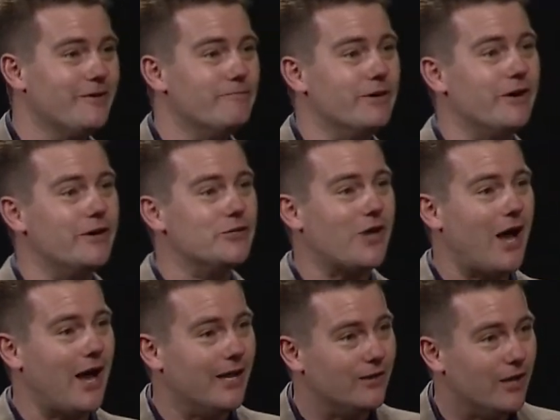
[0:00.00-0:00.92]
Because
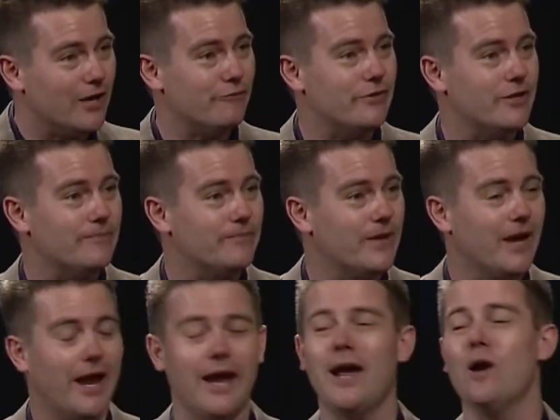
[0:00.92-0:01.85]
I love them
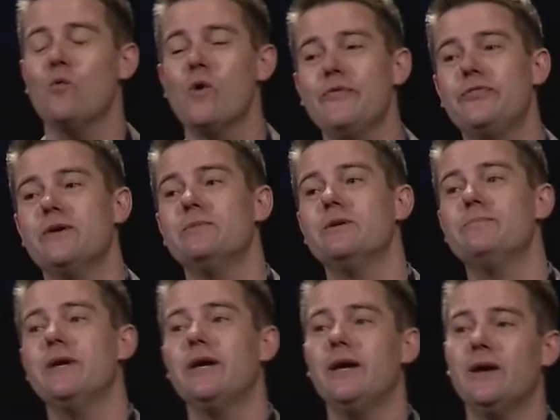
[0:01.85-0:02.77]
and I want them to
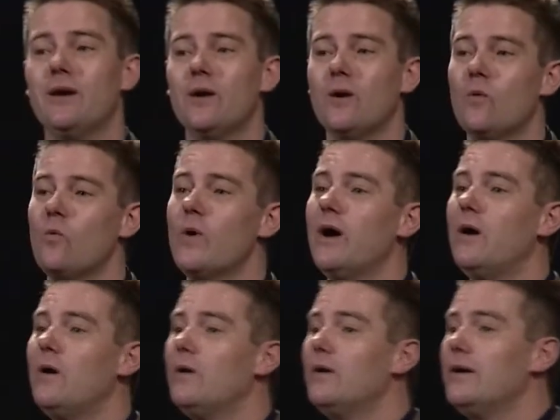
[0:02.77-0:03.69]
be
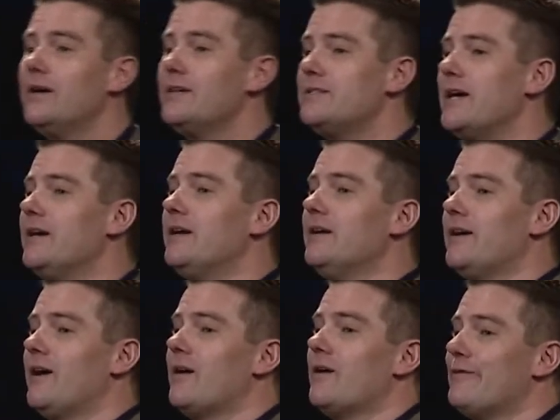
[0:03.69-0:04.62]
well taken
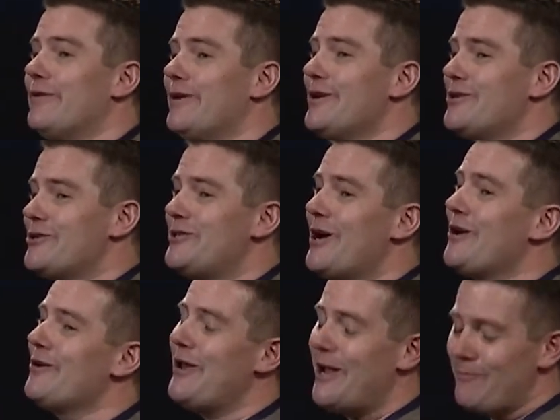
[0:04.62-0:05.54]
care of. So tell
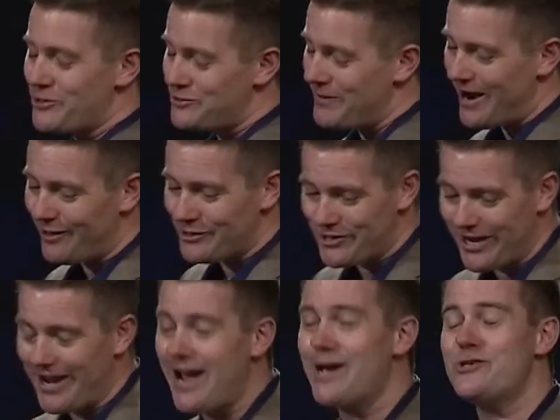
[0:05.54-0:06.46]
your neighbor, smile, and say,
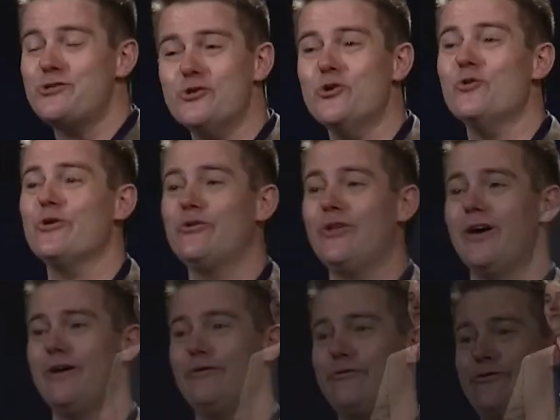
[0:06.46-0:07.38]
It has to do with
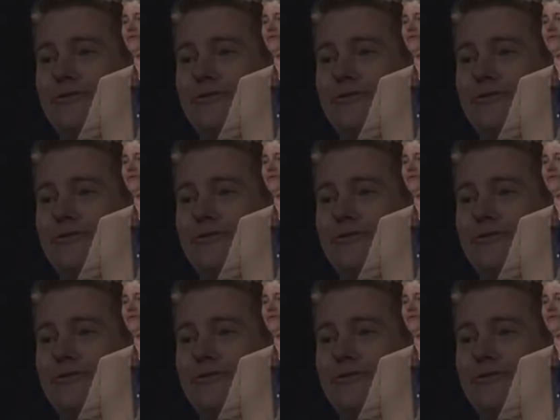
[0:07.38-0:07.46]
love.